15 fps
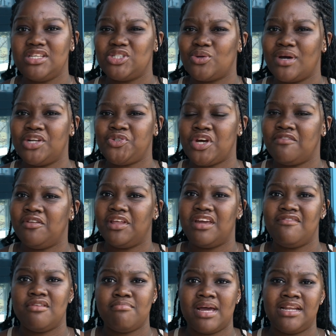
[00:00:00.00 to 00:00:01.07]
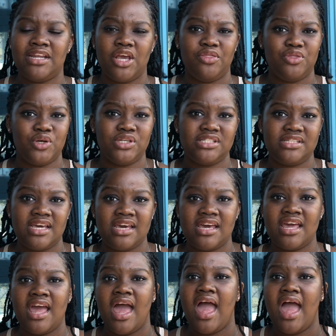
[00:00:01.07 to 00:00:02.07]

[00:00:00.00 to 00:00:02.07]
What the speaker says: So I travel every Monday and Thursday.